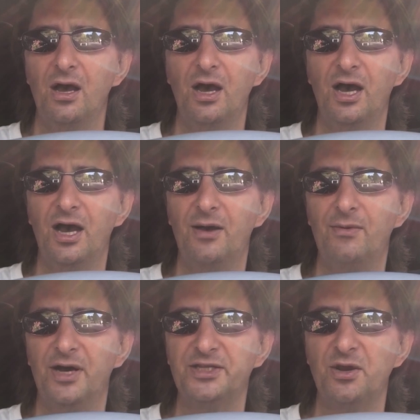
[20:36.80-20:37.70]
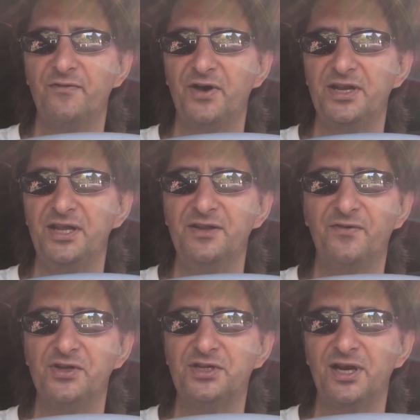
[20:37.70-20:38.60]
Um, I don't know if I'd
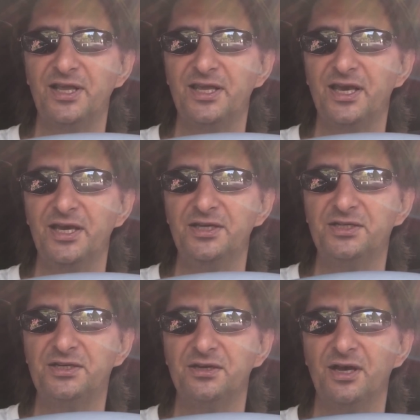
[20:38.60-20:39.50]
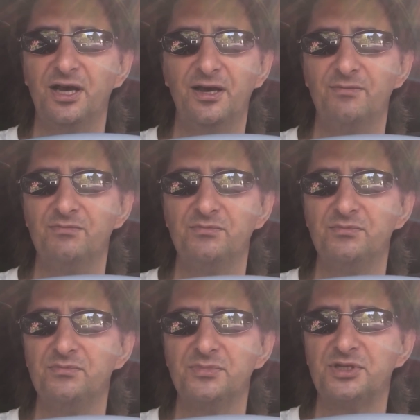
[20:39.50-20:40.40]
inadvertently engaged
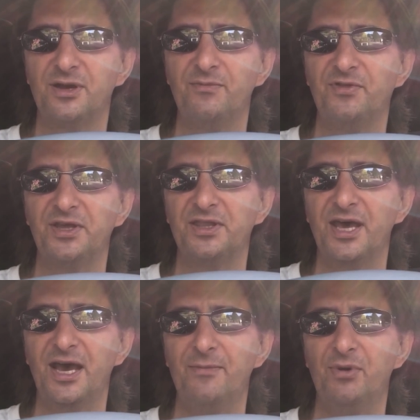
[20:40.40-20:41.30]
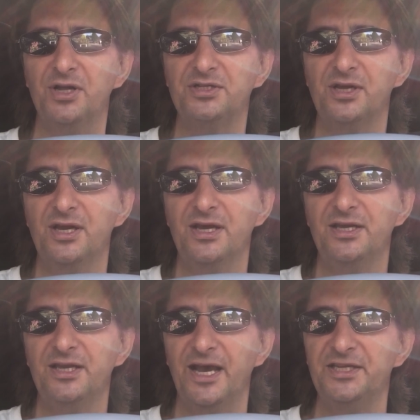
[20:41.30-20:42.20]
um, something there, but
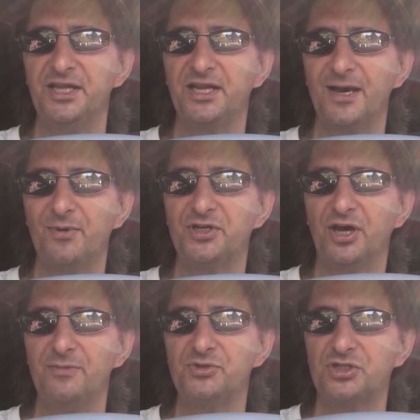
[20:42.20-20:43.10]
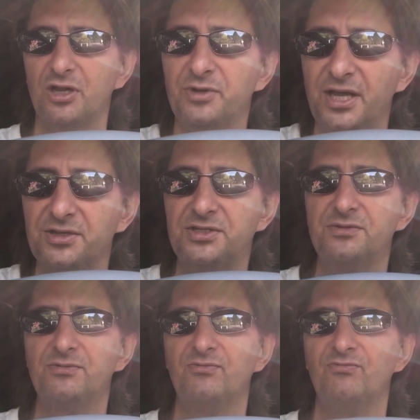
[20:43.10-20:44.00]
yeah, it did a couple of times, slow down
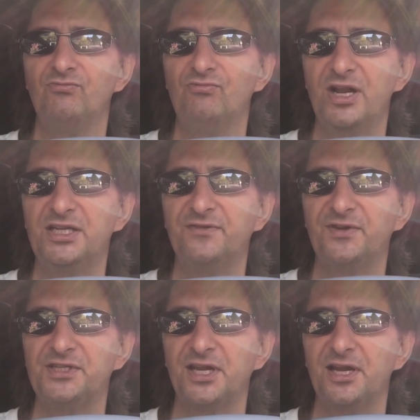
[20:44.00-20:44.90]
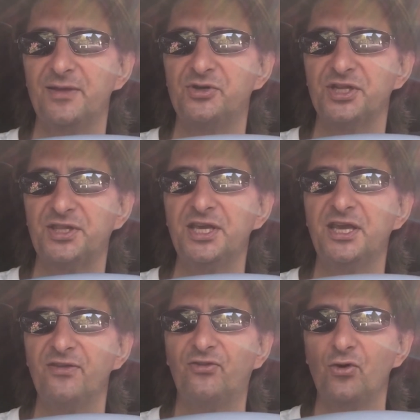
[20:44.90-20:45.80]
relatively suddenly because I think
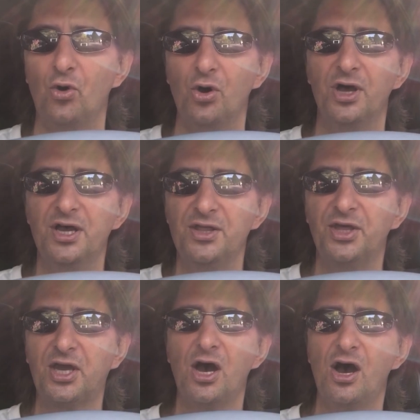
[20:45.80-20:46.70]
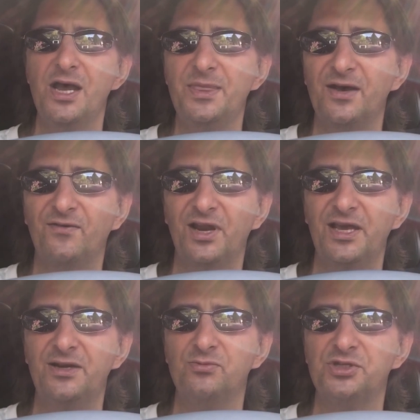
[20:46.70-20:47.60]
it thought the car in the other
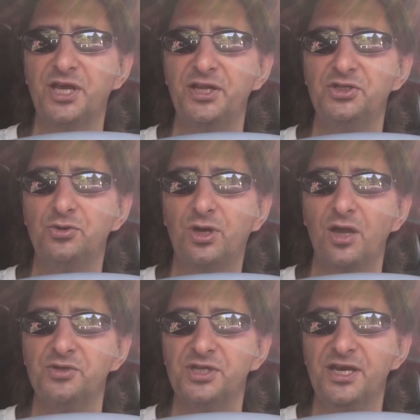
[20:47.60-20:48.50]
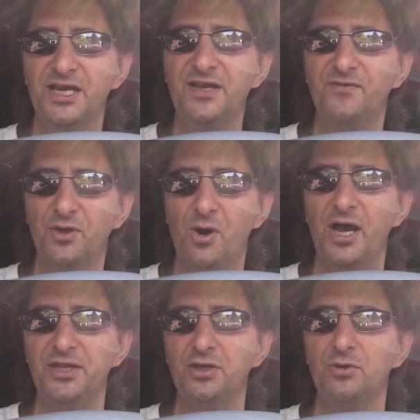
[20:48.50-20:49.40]
lane was getting too close, even though
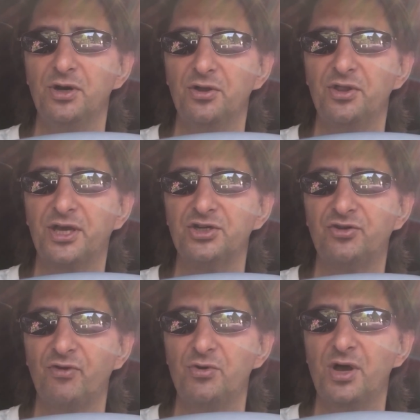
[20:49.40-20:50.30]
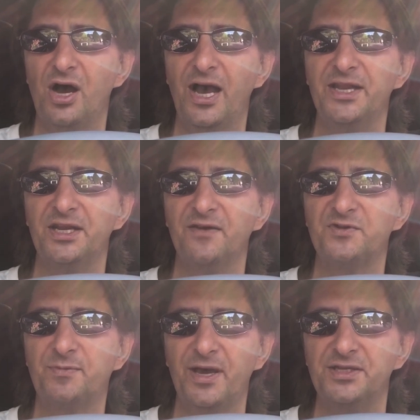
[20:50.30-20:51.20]
I knew on the country road that I had enough
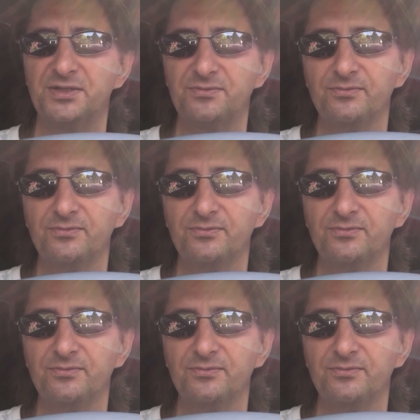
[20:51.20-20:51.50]
space.